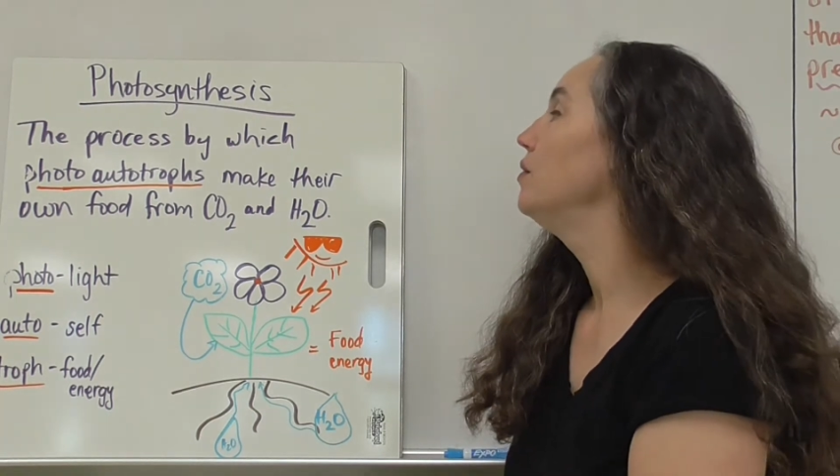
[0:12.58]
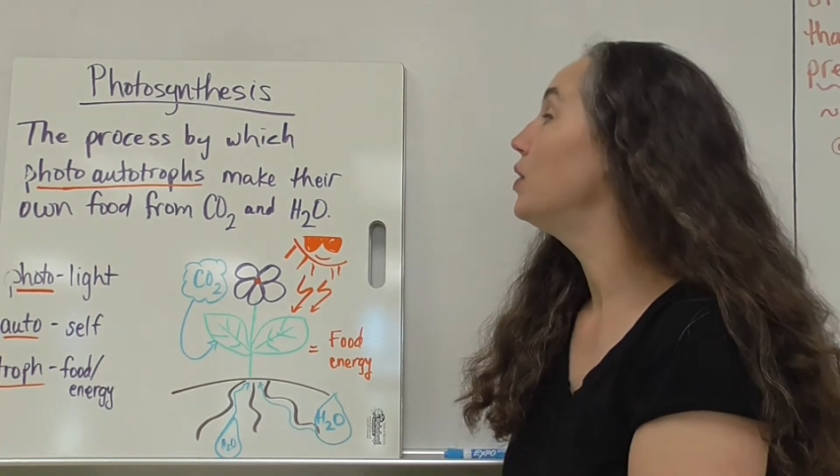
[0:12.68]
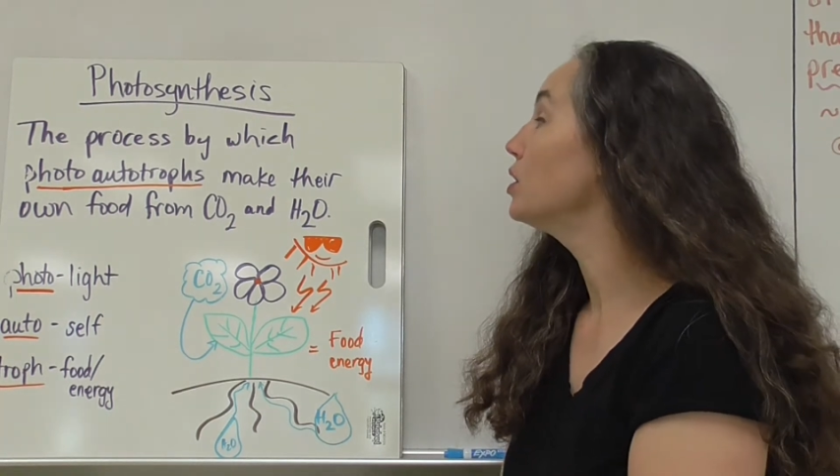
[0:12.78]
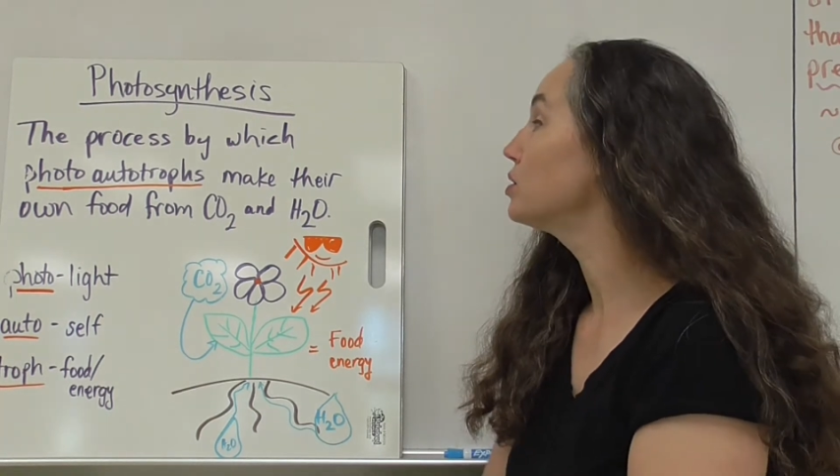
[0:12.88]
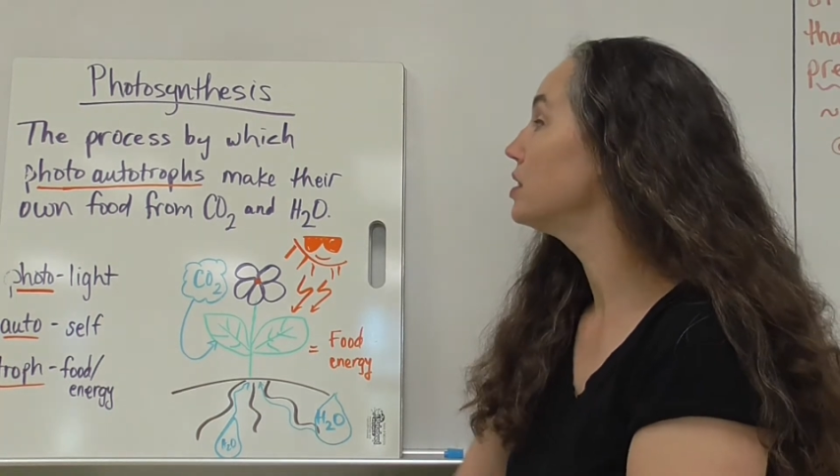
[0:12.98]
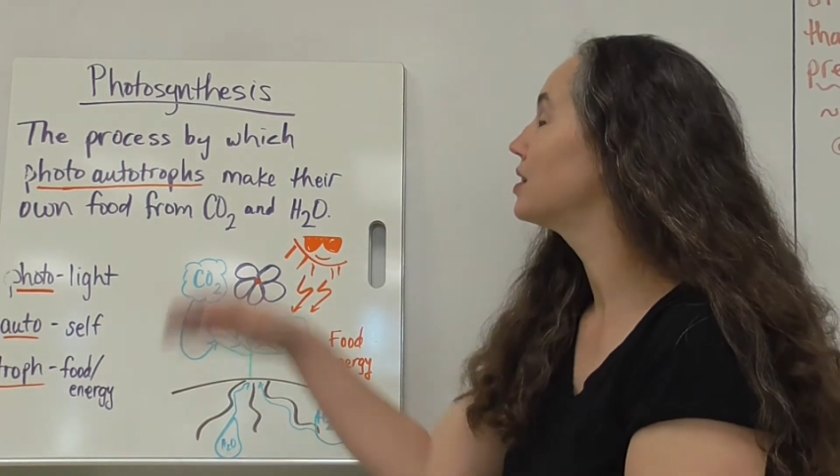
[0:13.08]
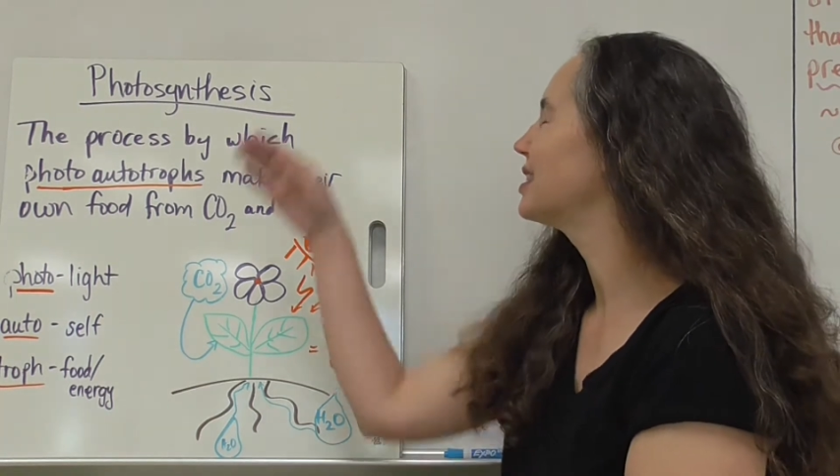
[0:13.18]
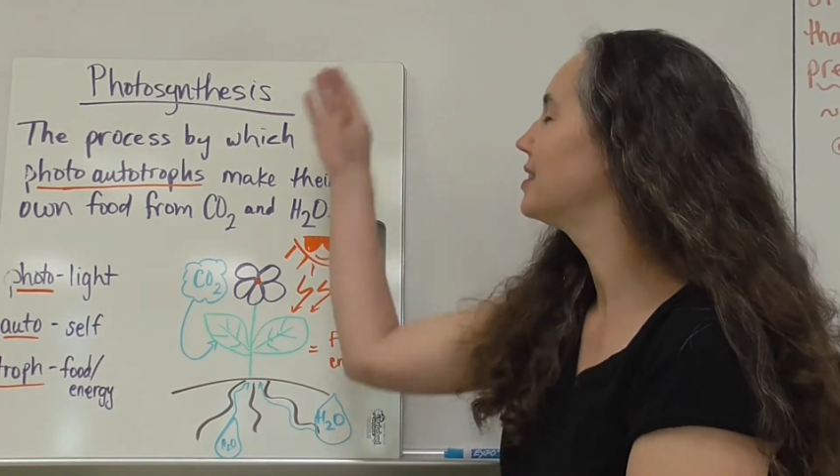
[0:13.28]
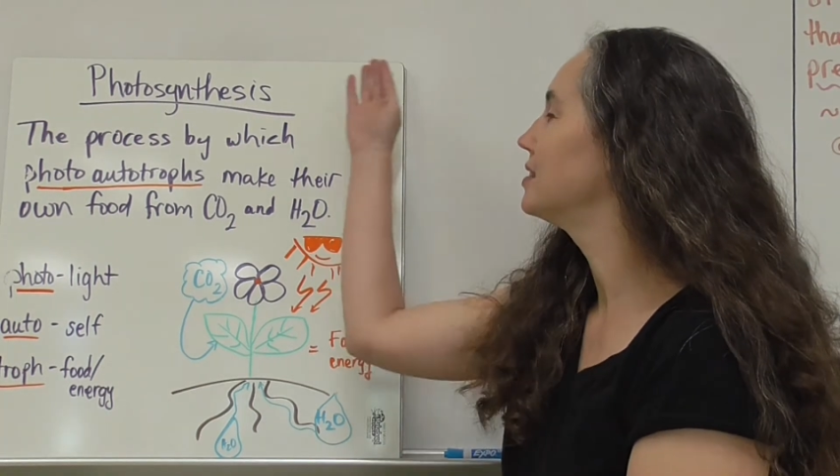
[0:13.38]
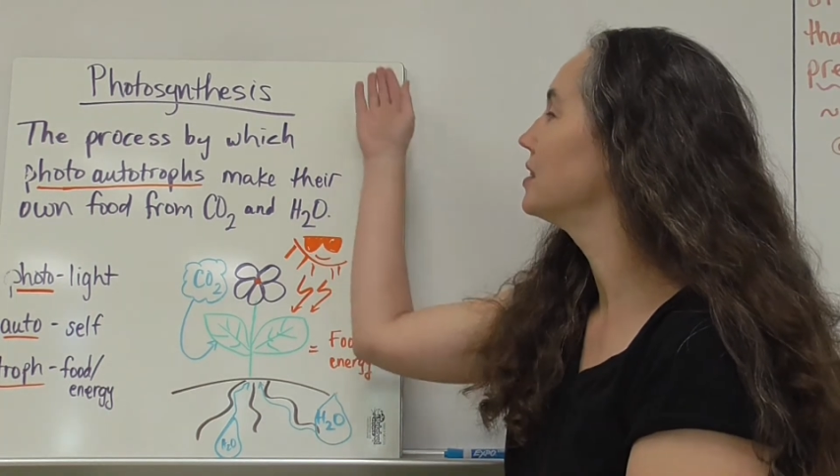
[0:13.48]

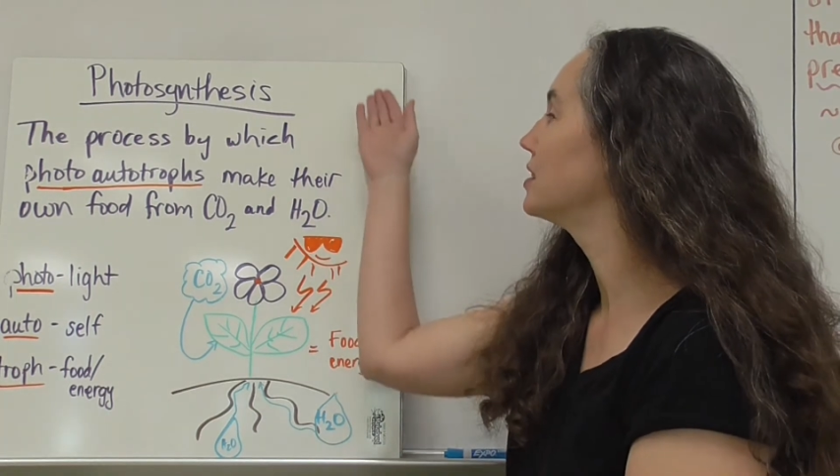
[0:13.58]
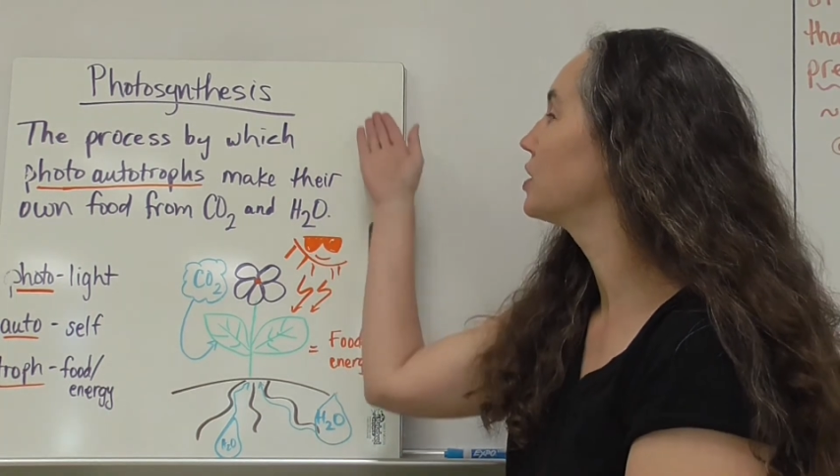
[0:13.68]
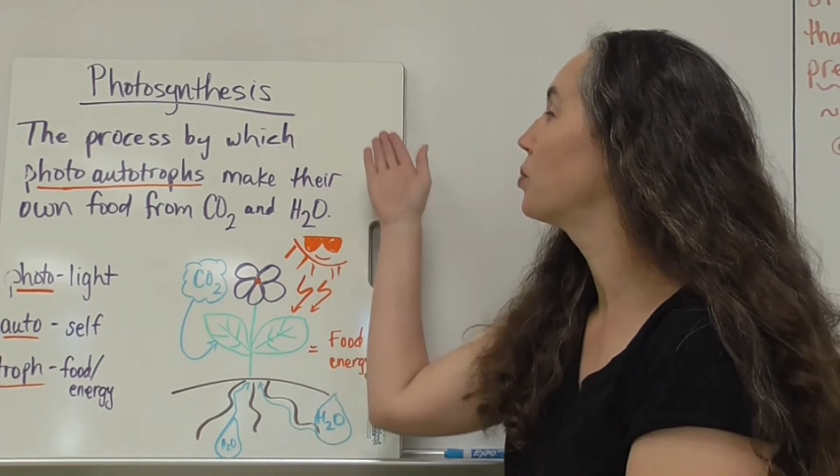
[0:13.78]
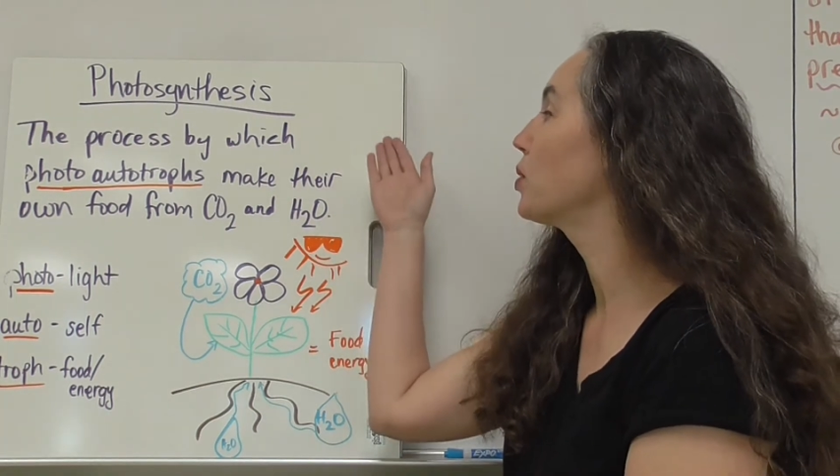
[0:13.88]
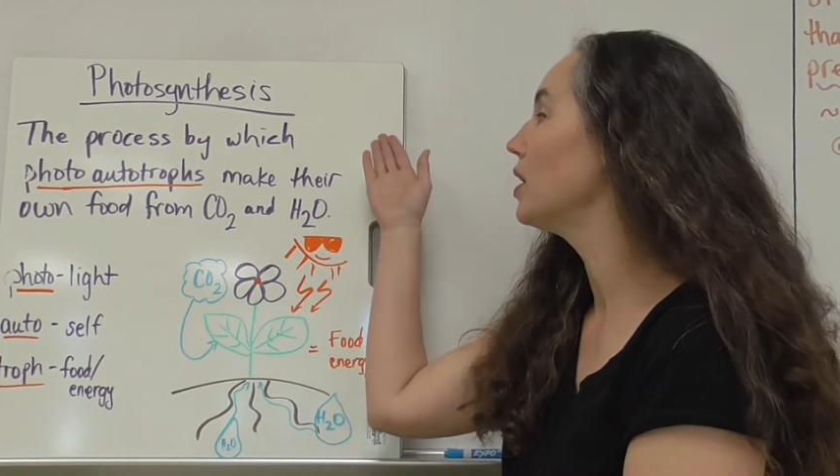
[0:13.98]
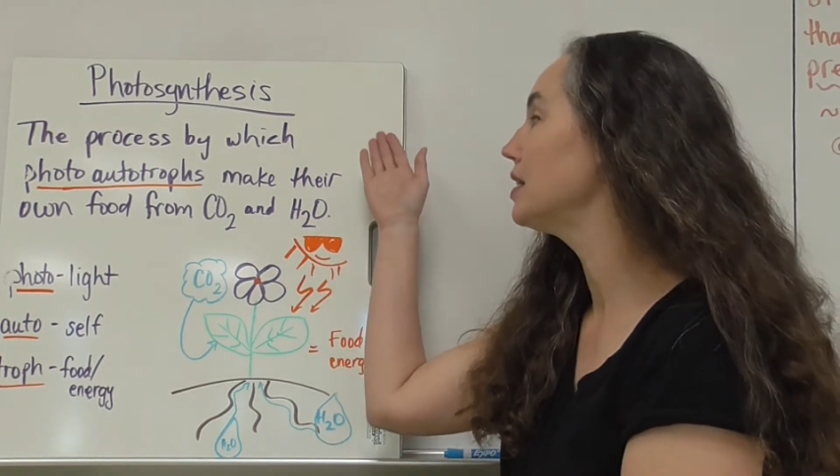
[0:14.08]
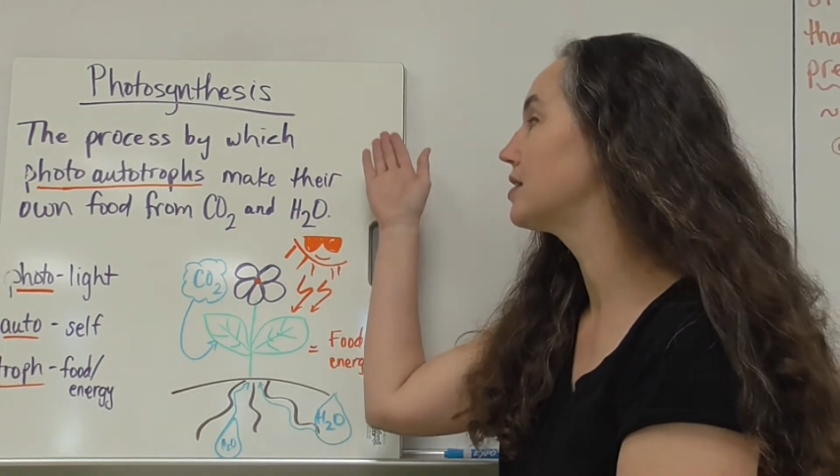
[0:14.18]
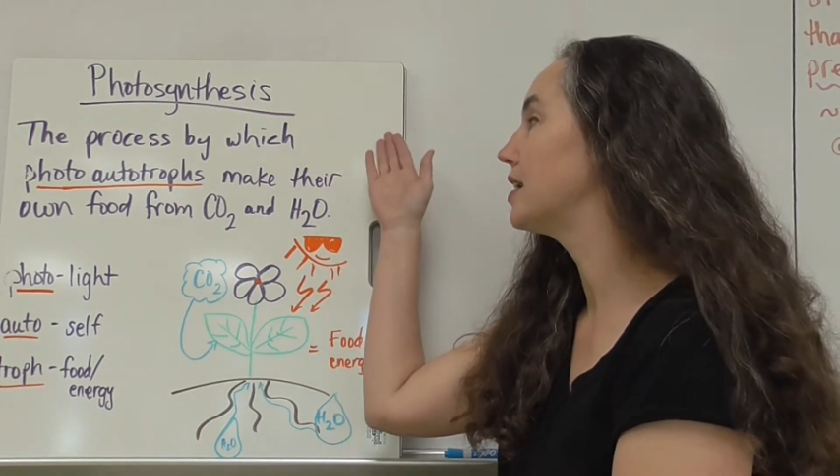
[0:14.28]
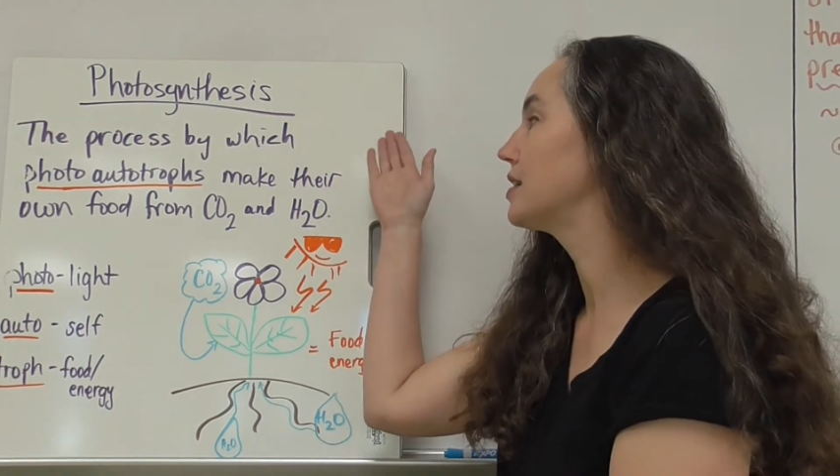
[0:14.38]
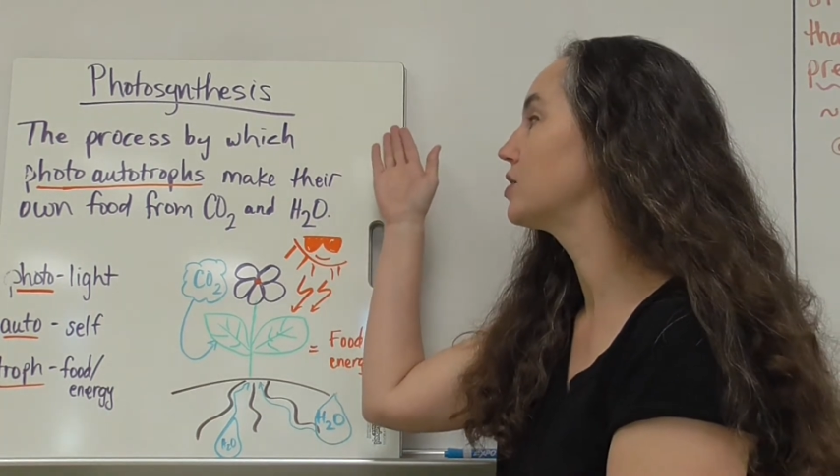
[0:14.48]
Photosynthesis is the
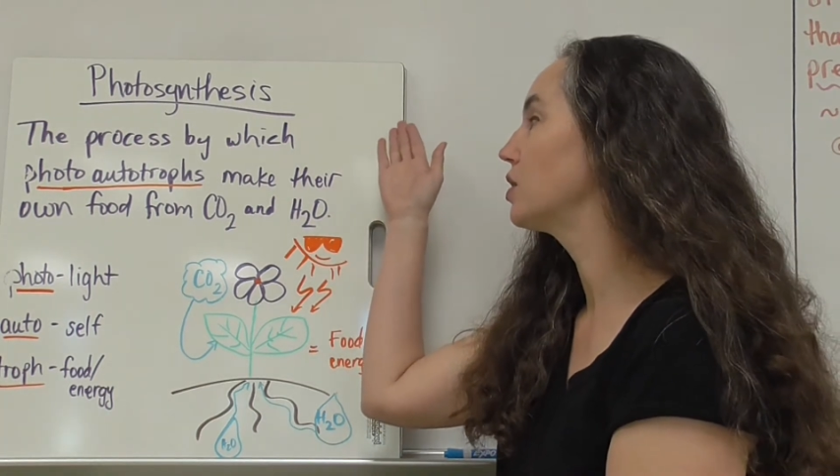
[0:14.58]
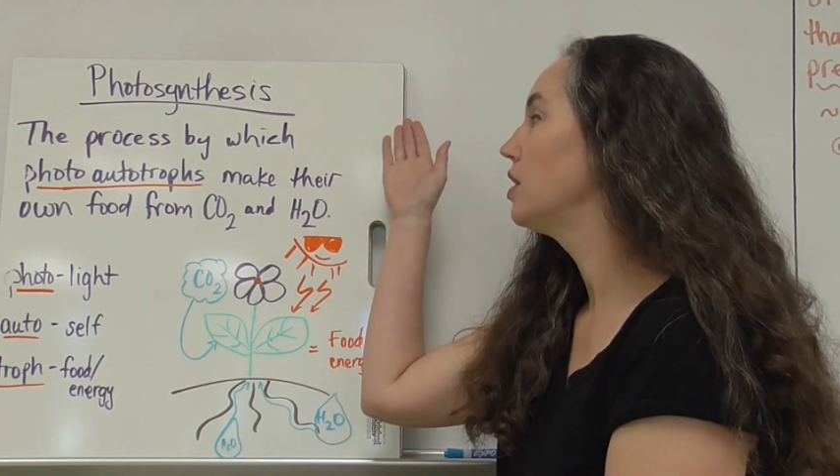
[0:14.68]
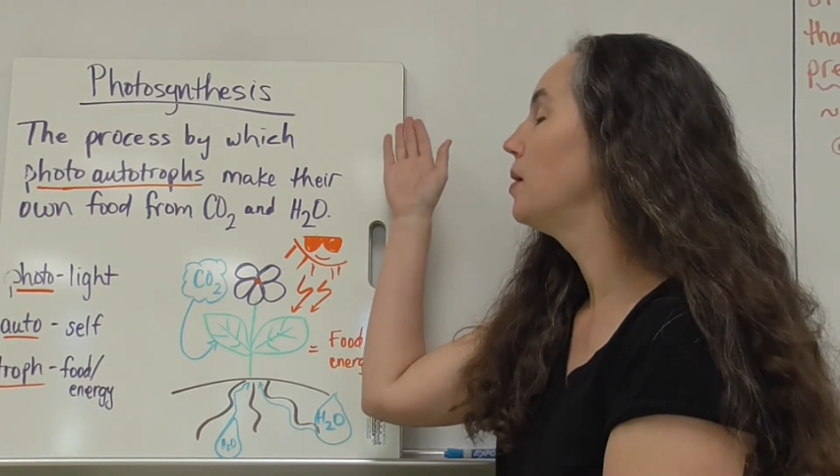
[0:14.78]
process